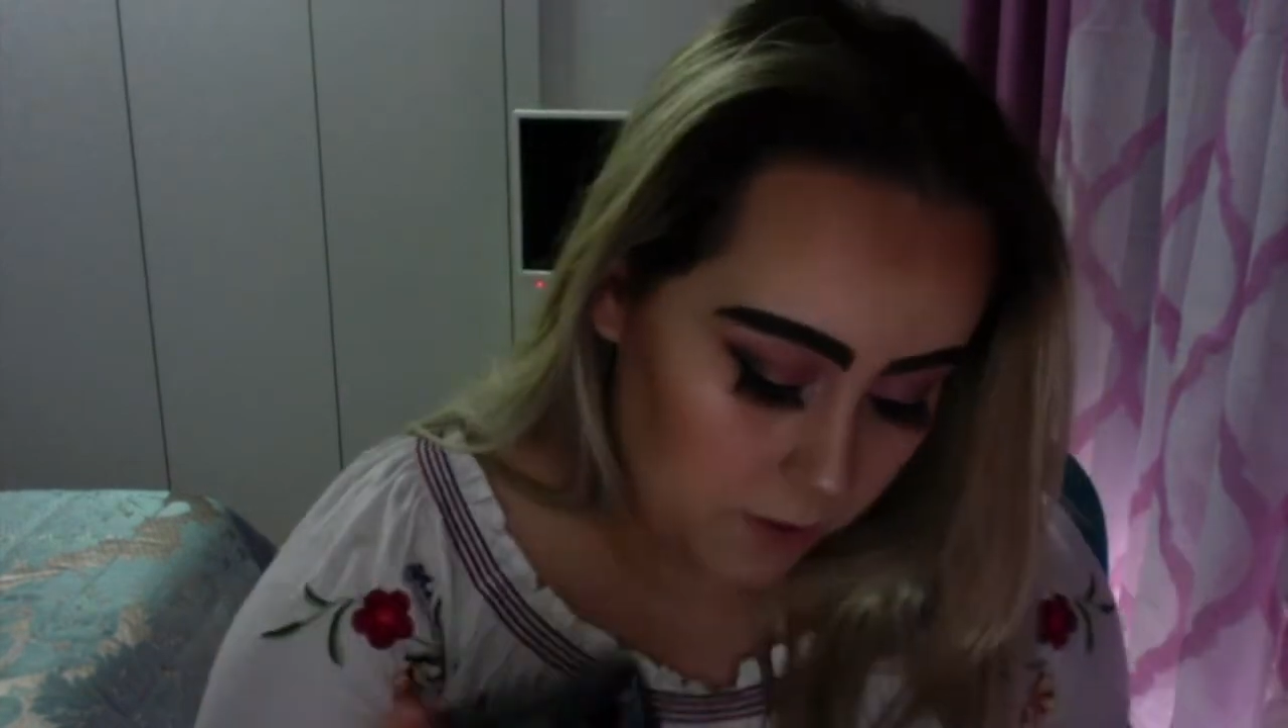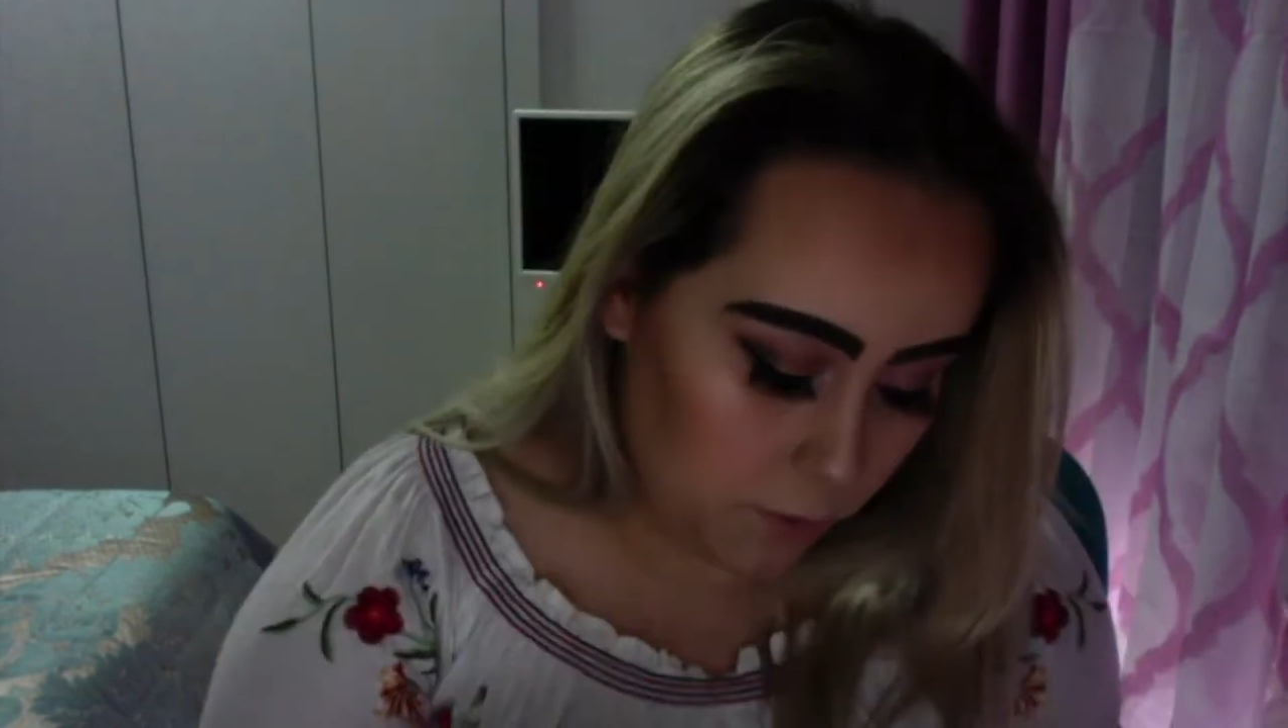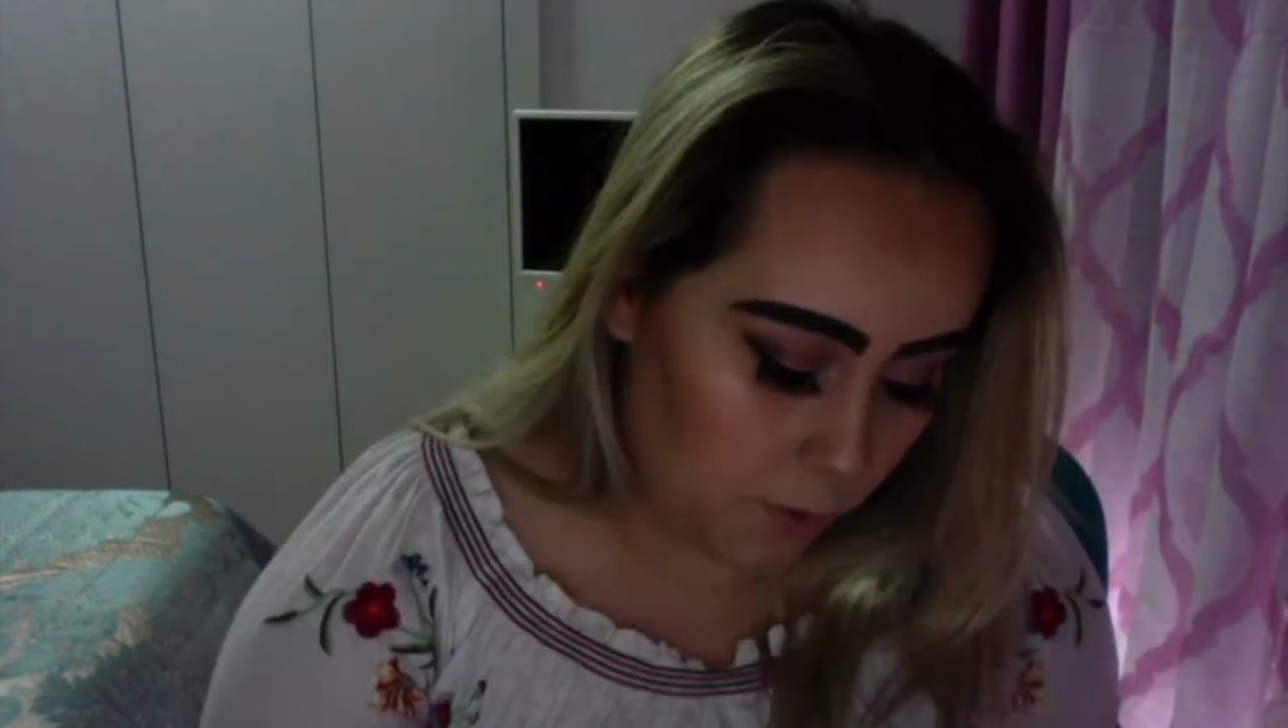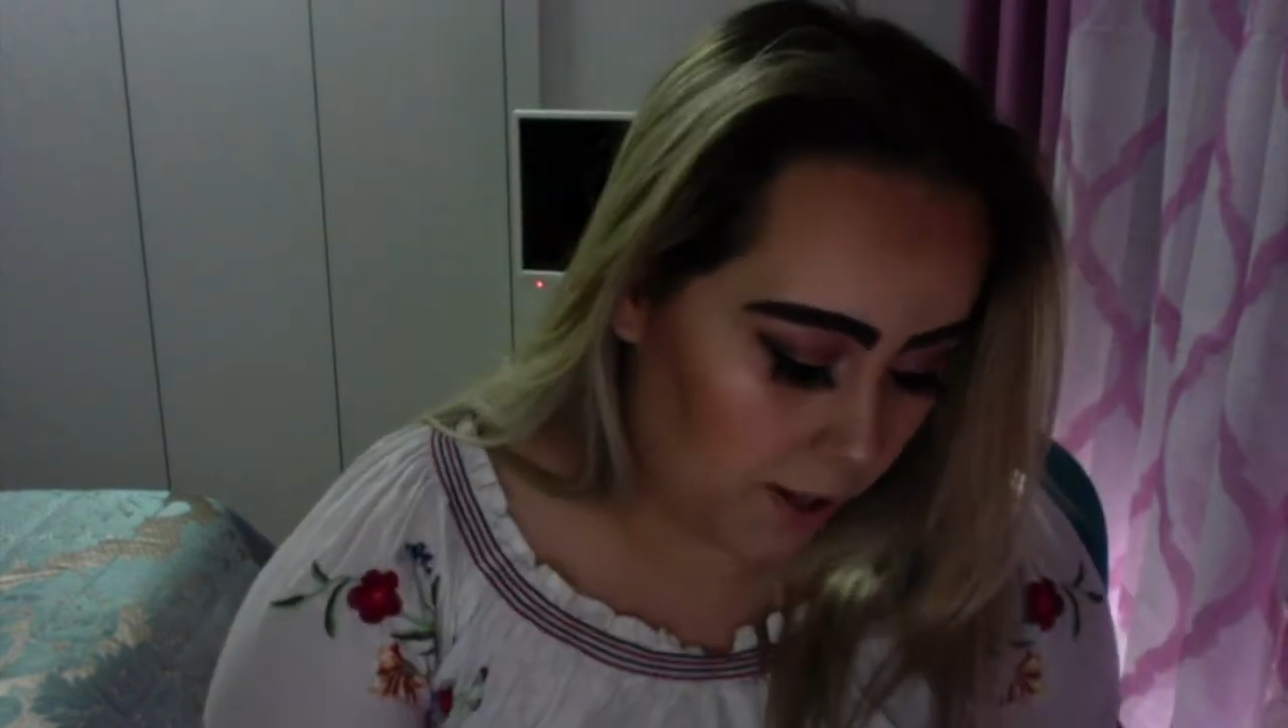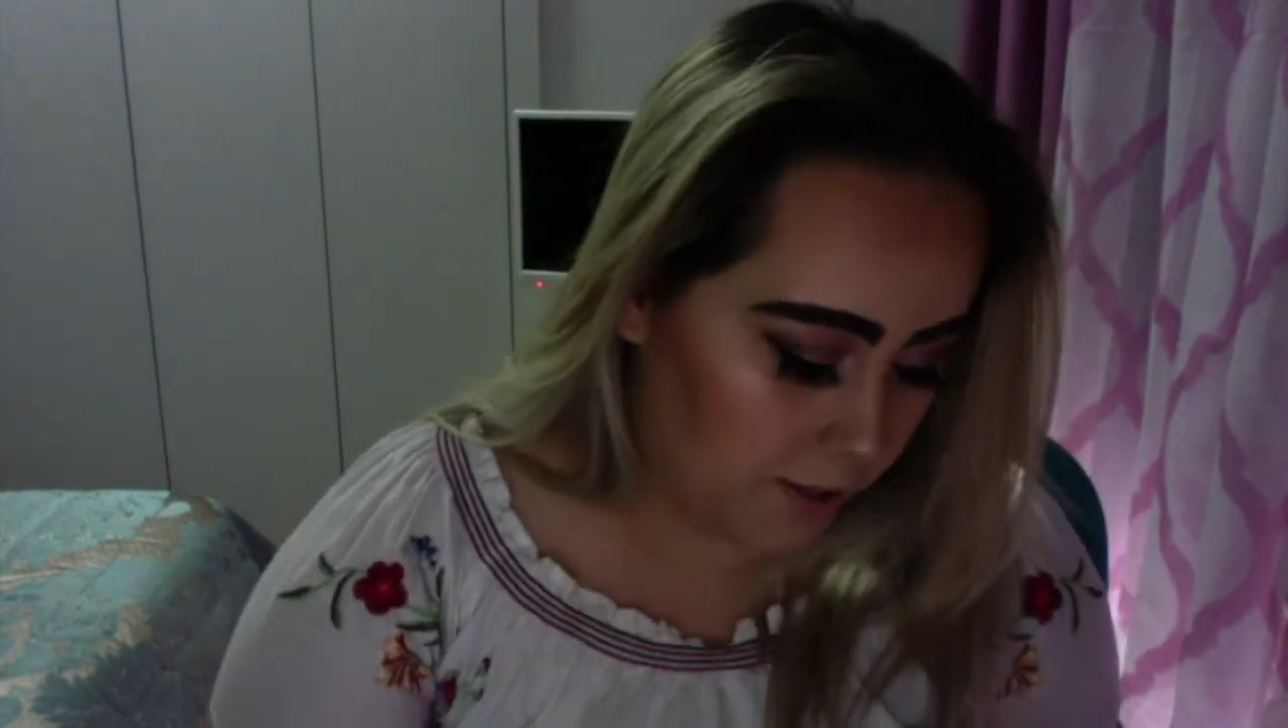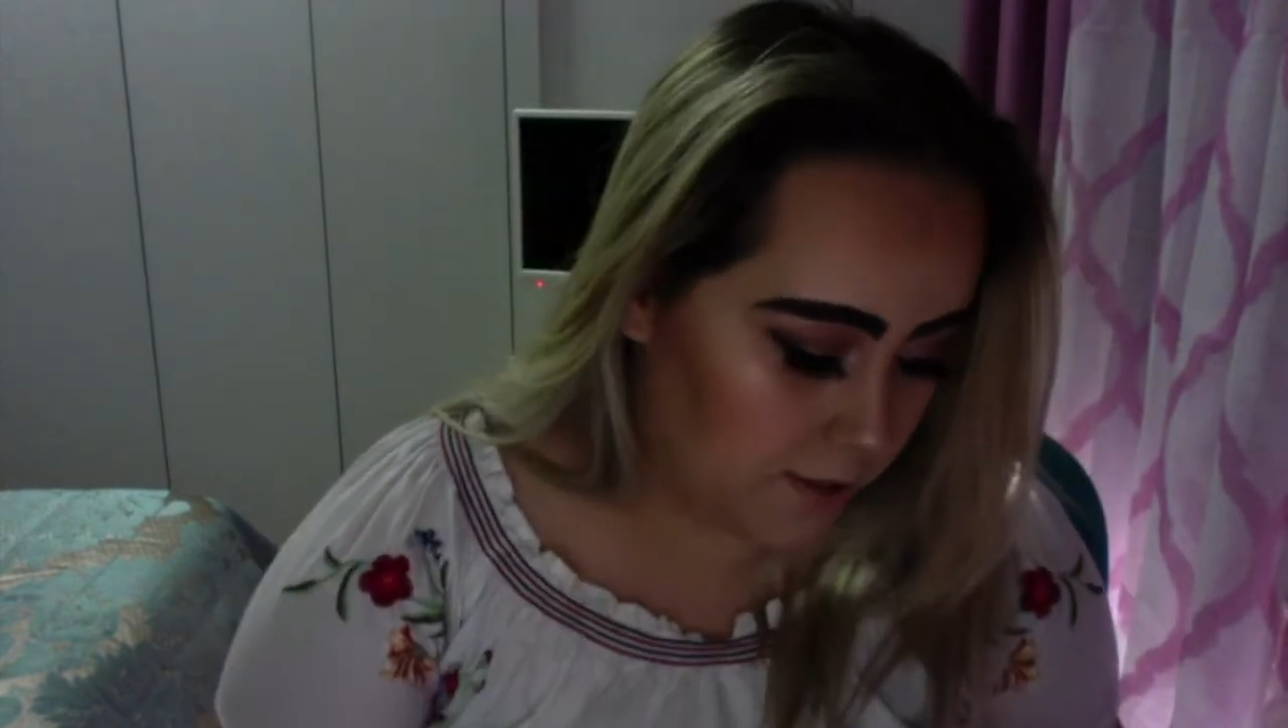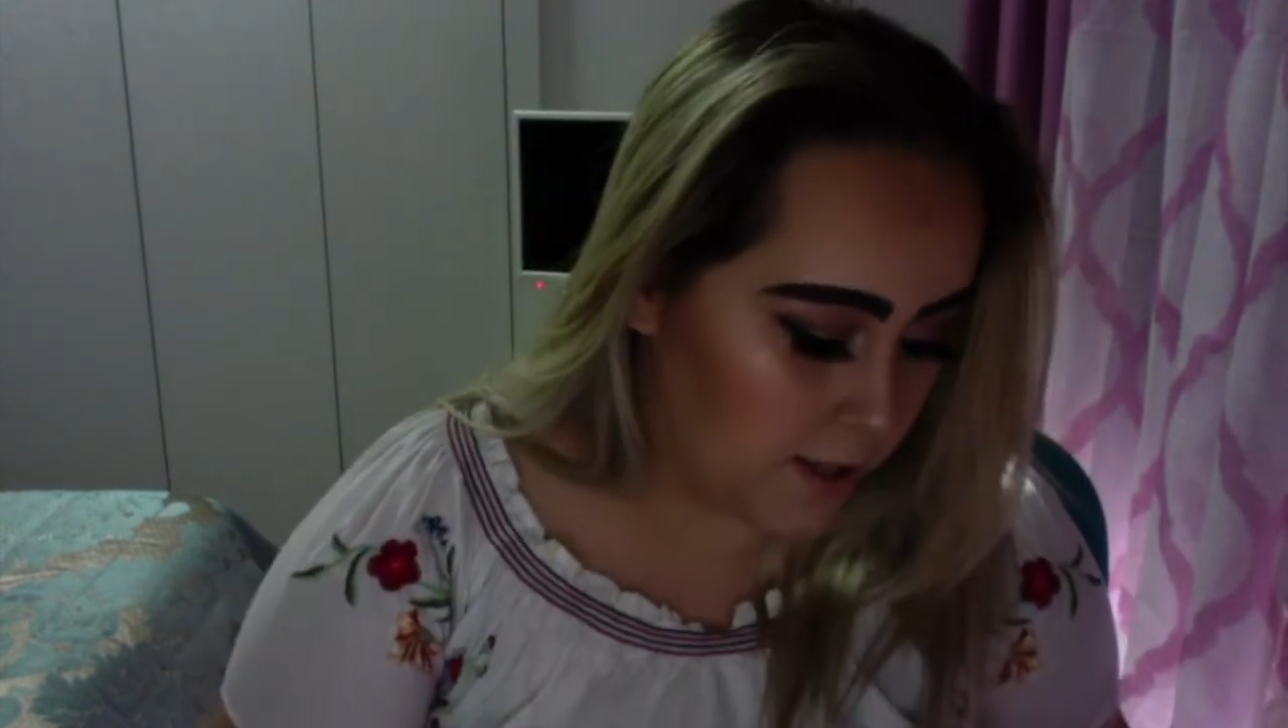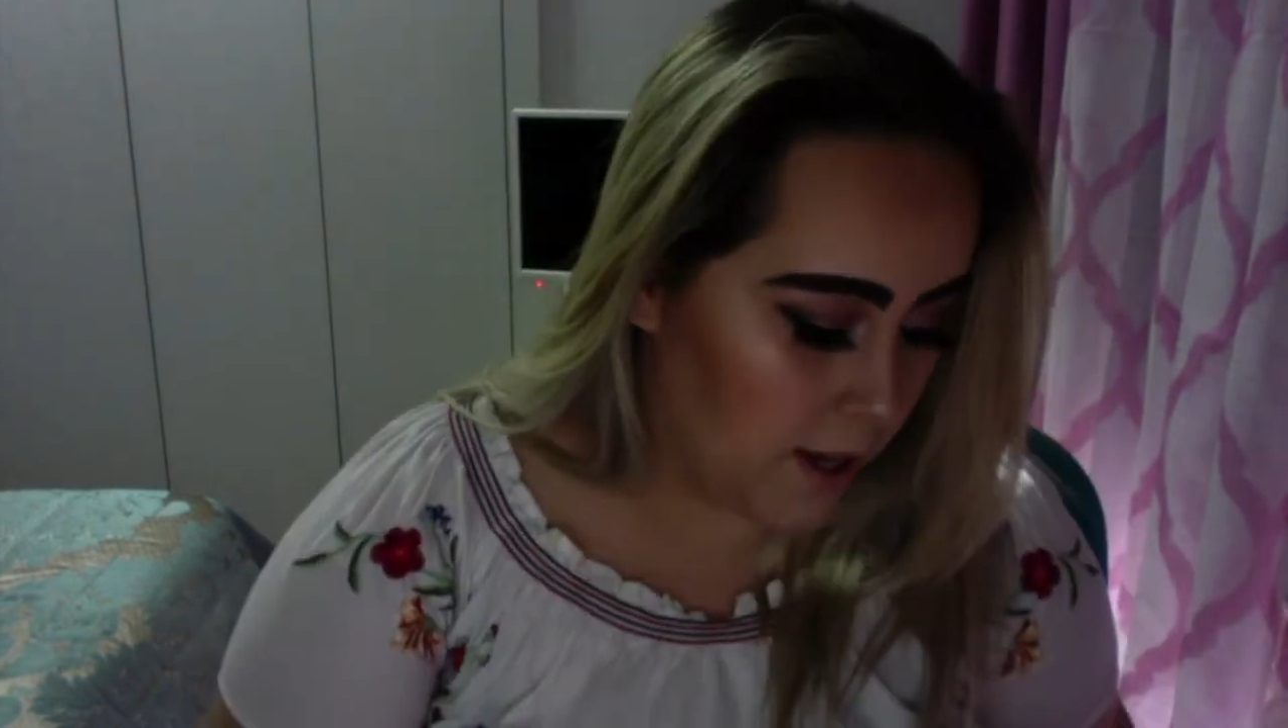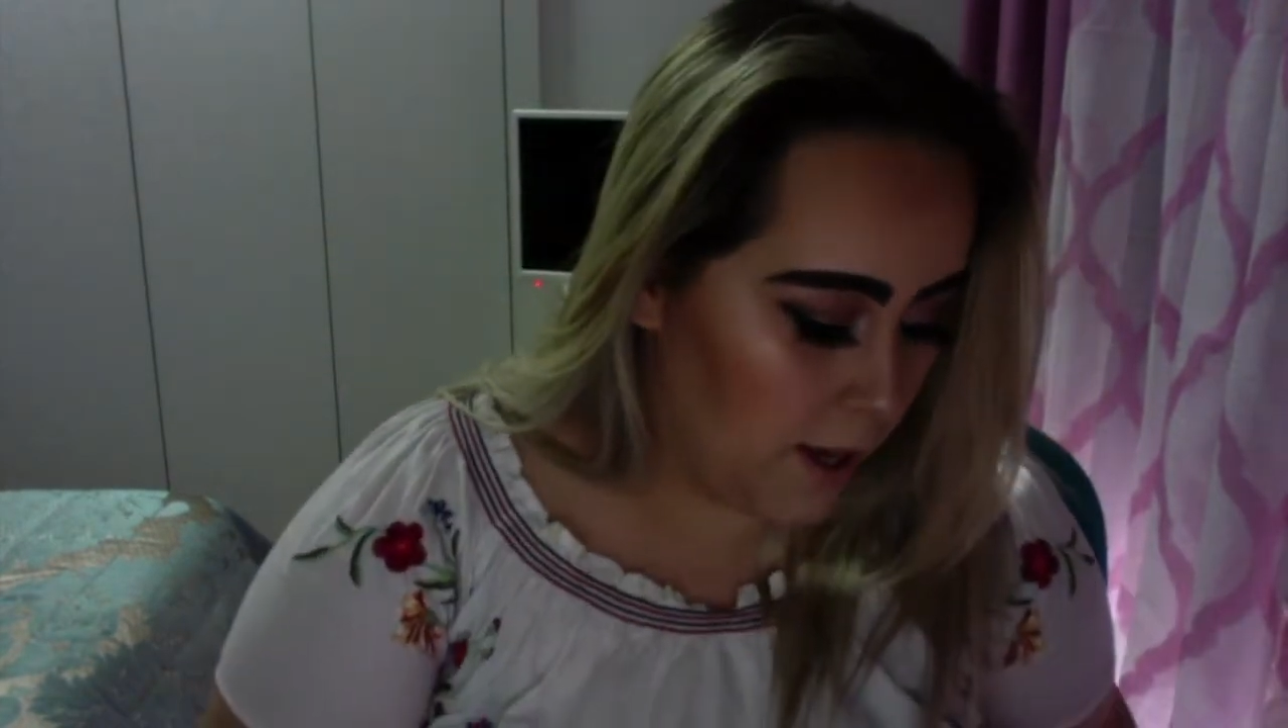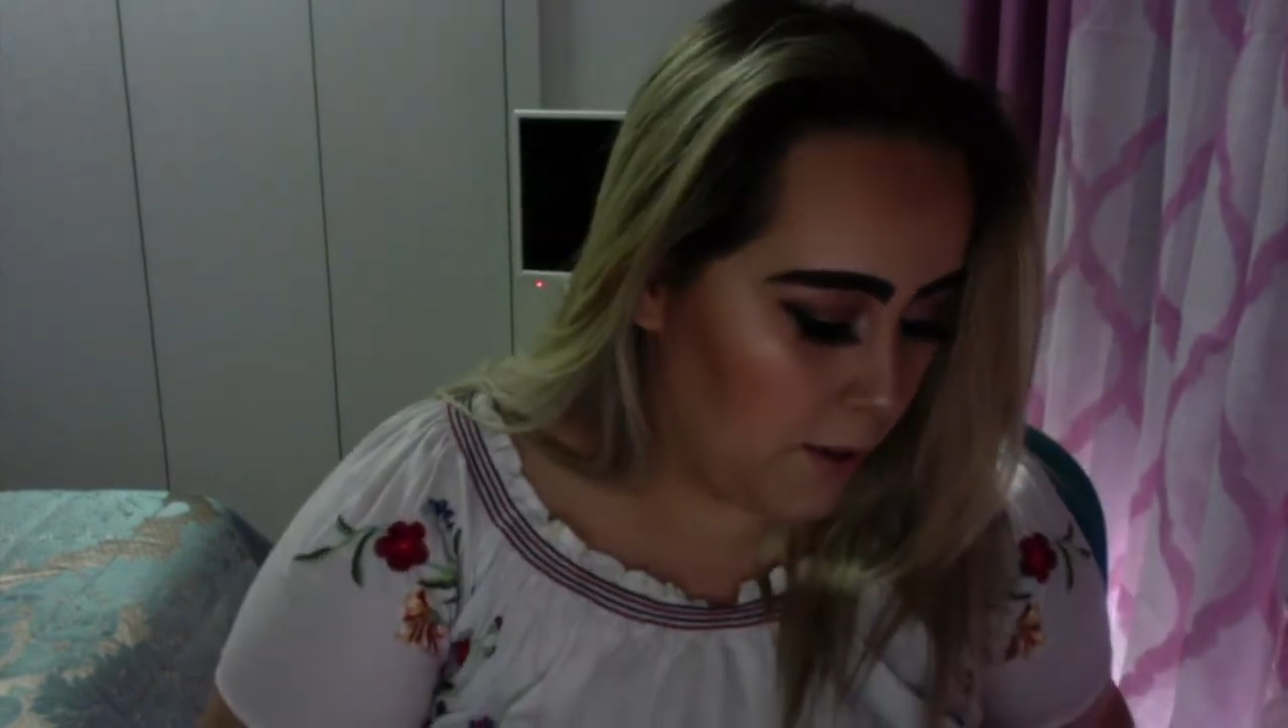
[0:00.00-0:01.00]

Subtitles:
the whites,